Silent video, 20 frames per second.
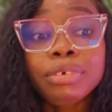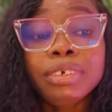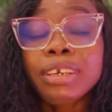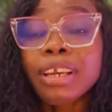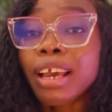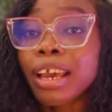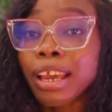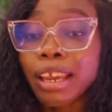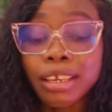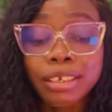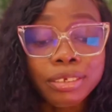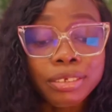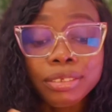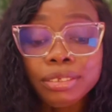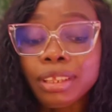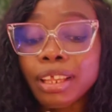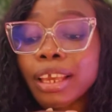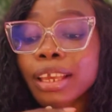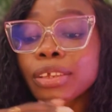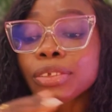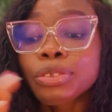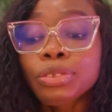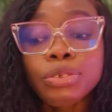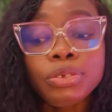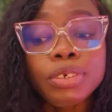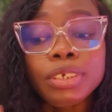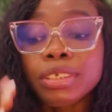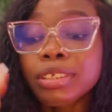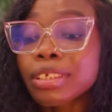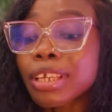Guys, like, do
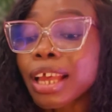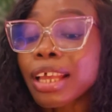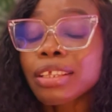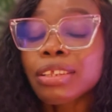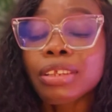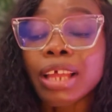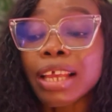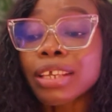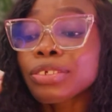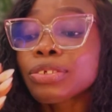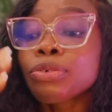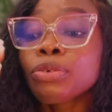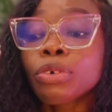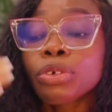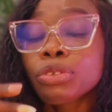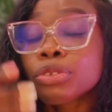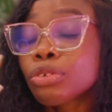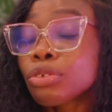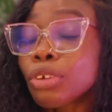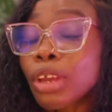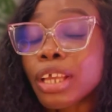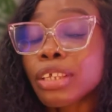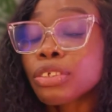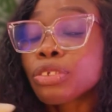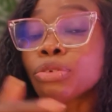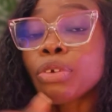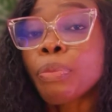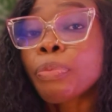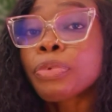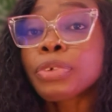it as
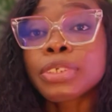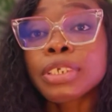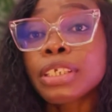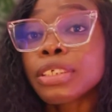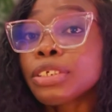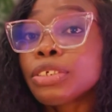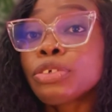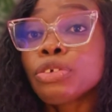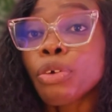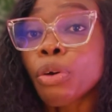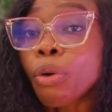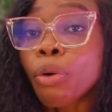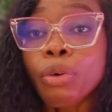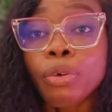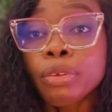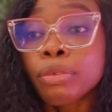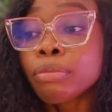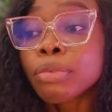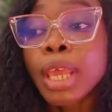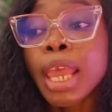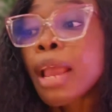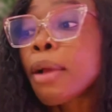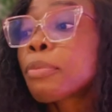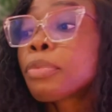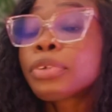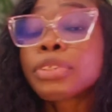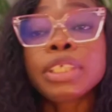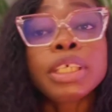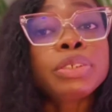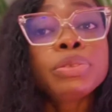you are processing your own
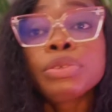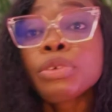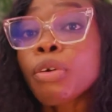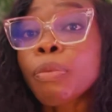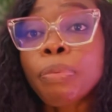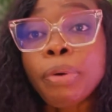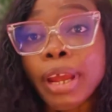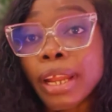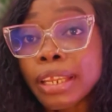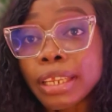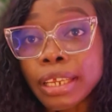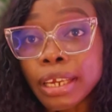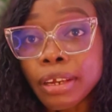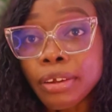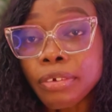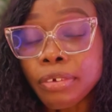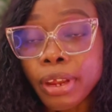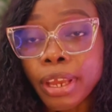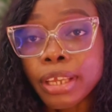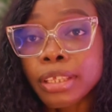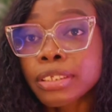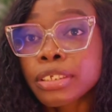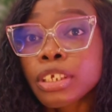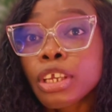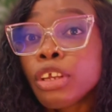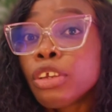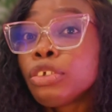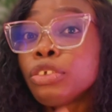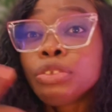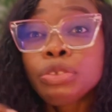process with your partner, right?
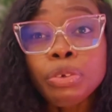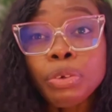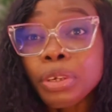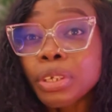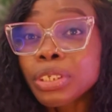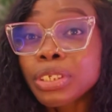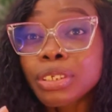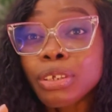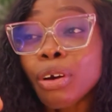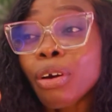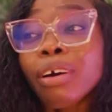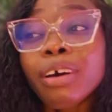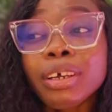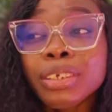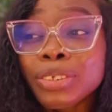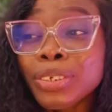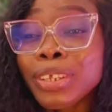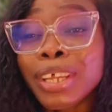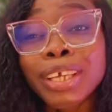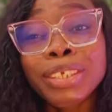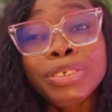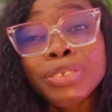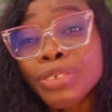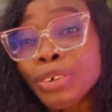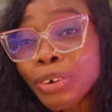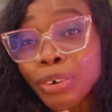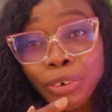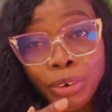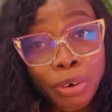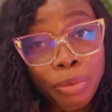Do it so that you
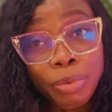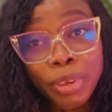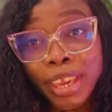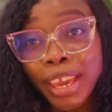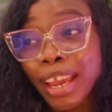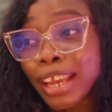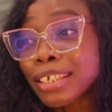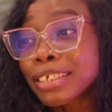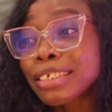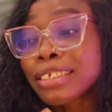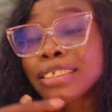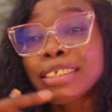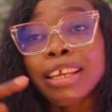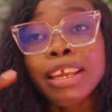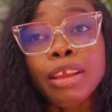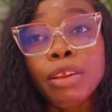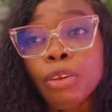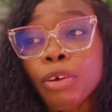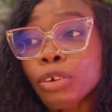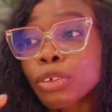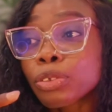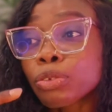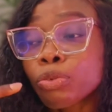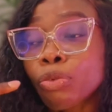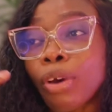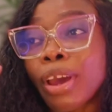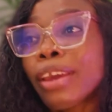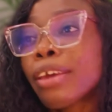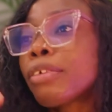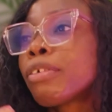don't come here and stay a long
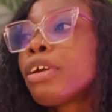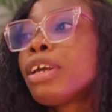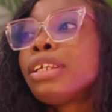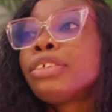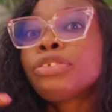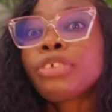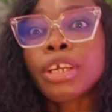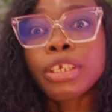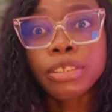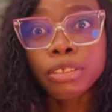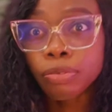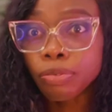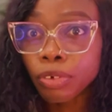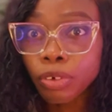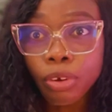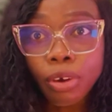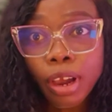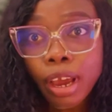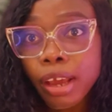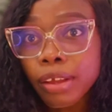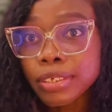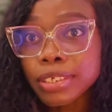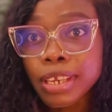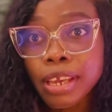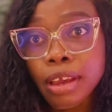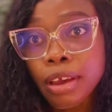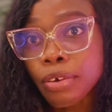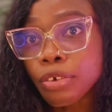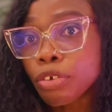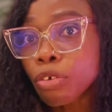while trying to figure out
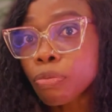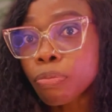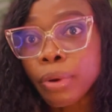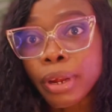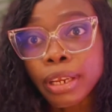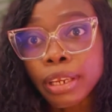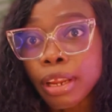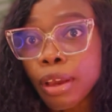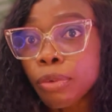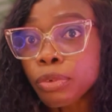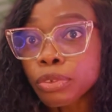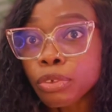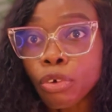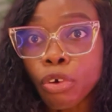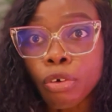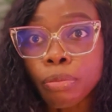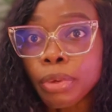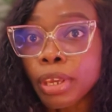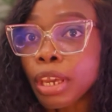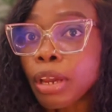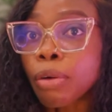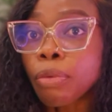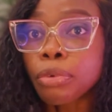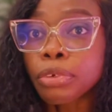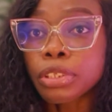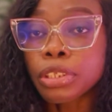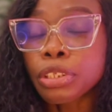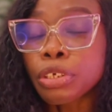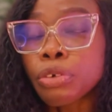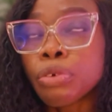how your partner would come here
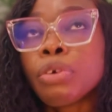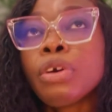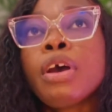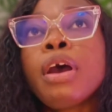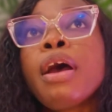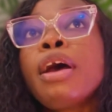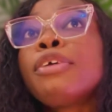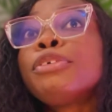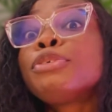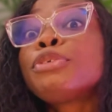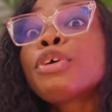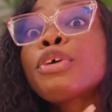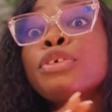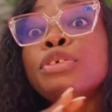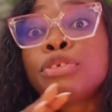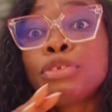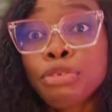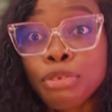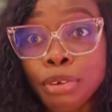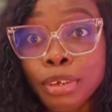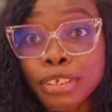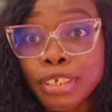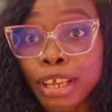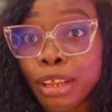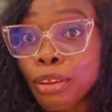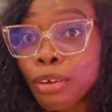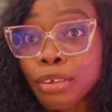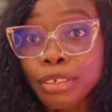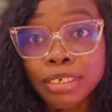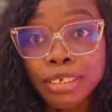with you. Just do it
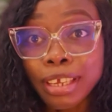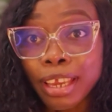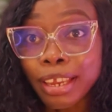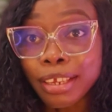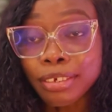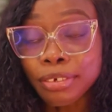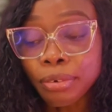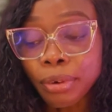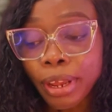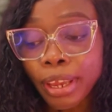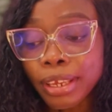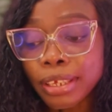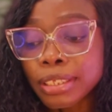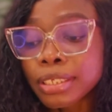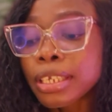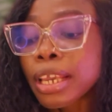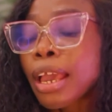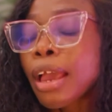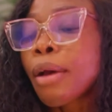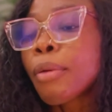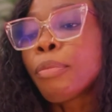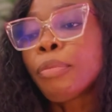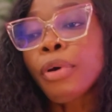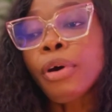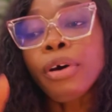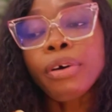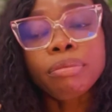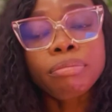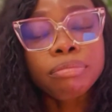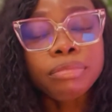alongside, right?
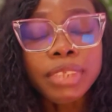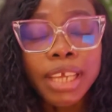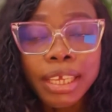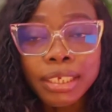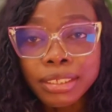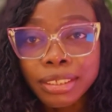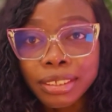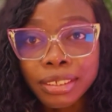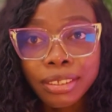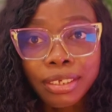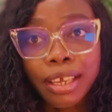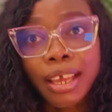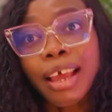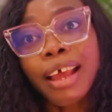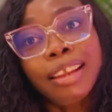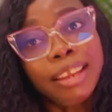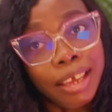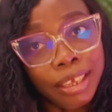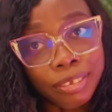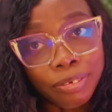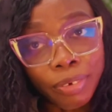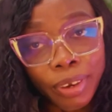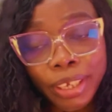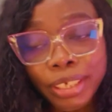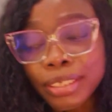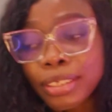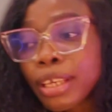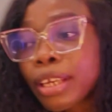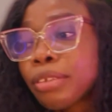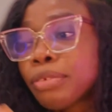But that's an
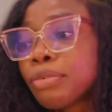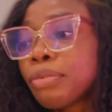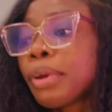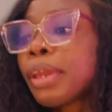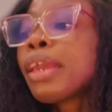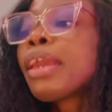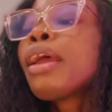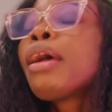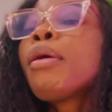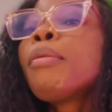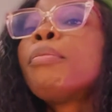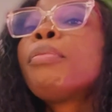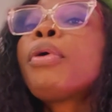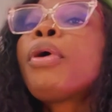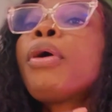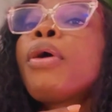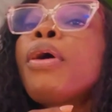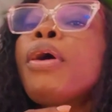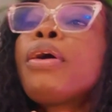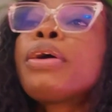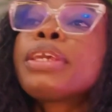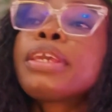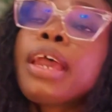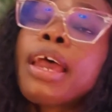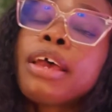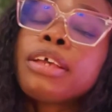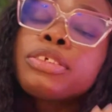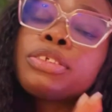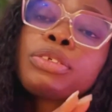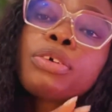advice anyway. But
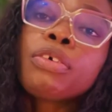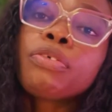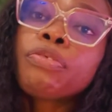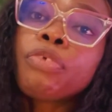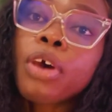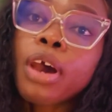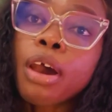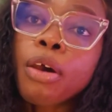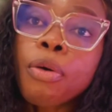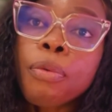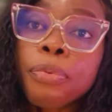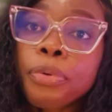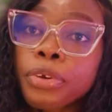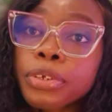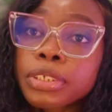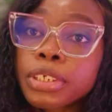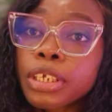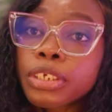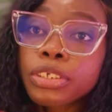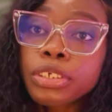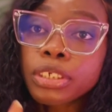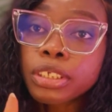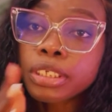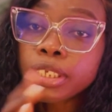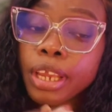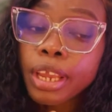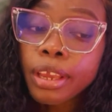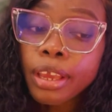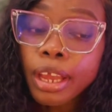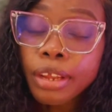yeah, so for her own process, she
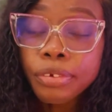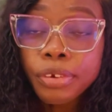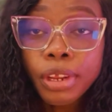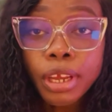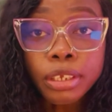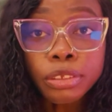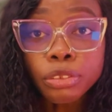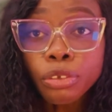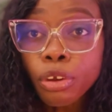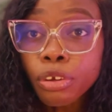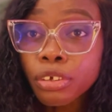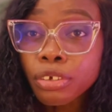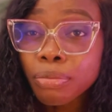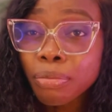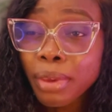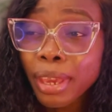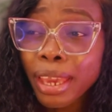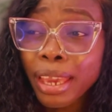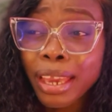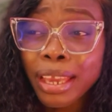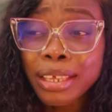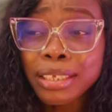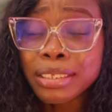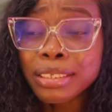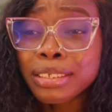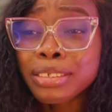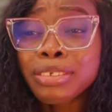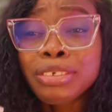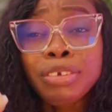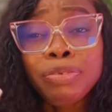started gathering her
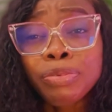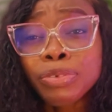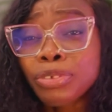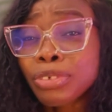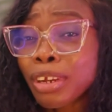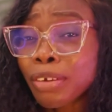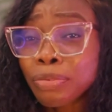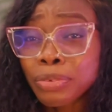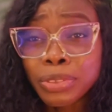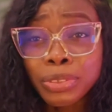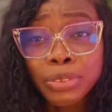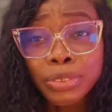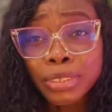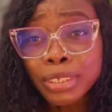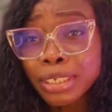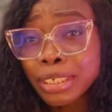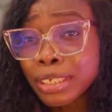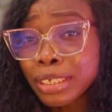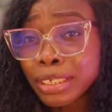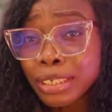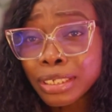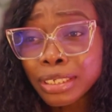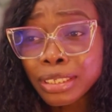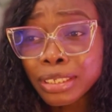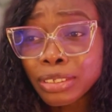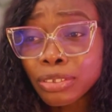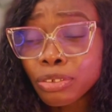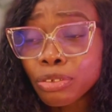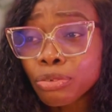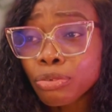documents. She even traveled to the
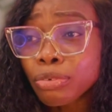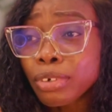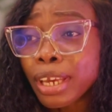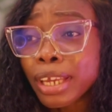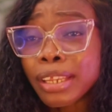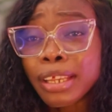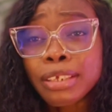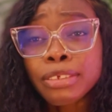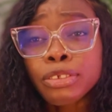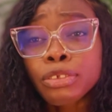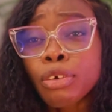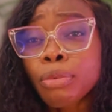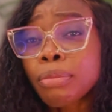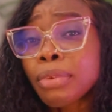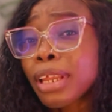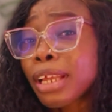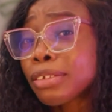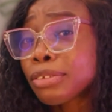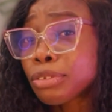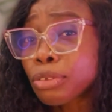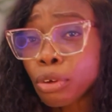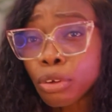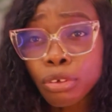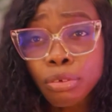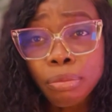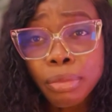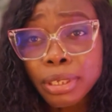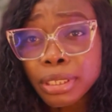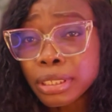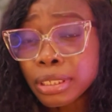east to gather some land
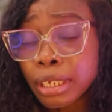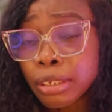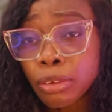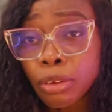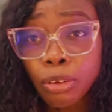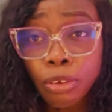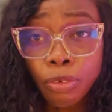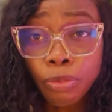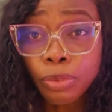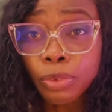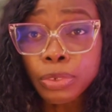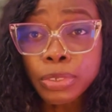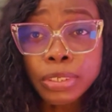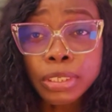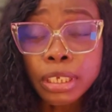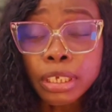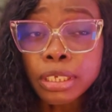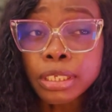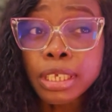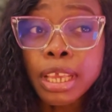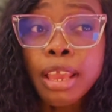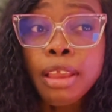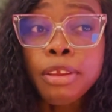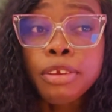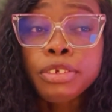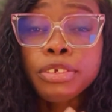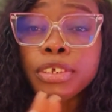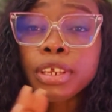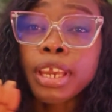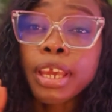documents and all of those things.
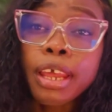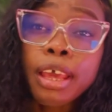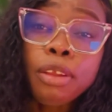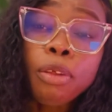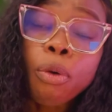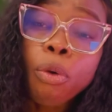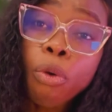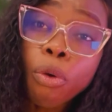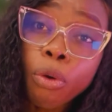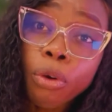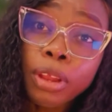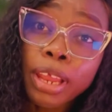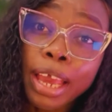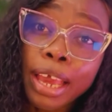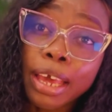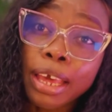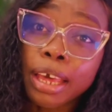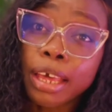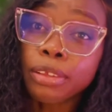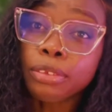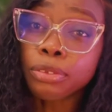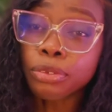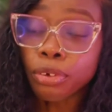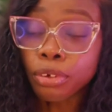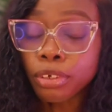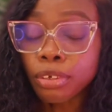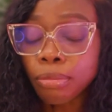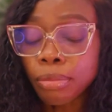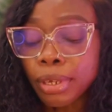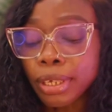She gathered all her
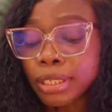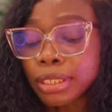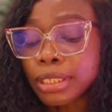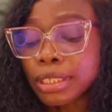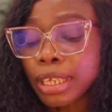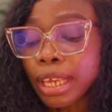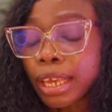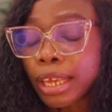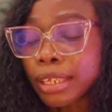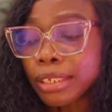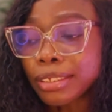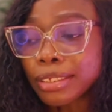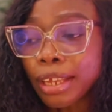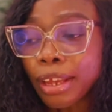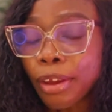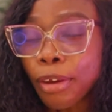documents, and